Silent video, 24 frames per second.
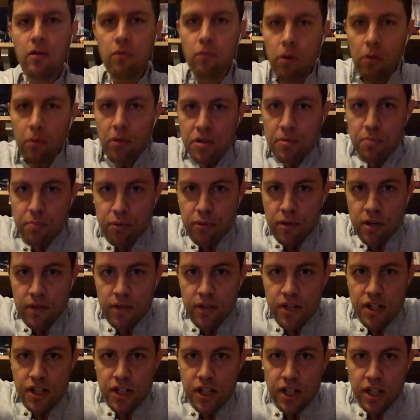what was
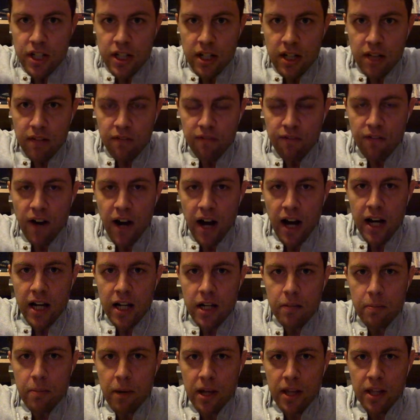previously
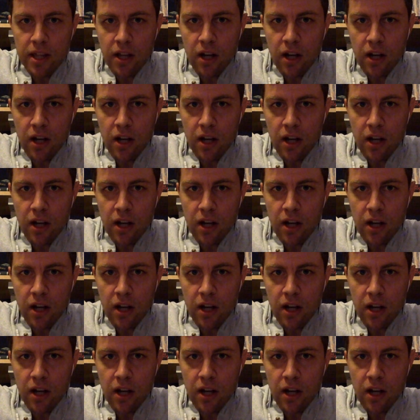confined by the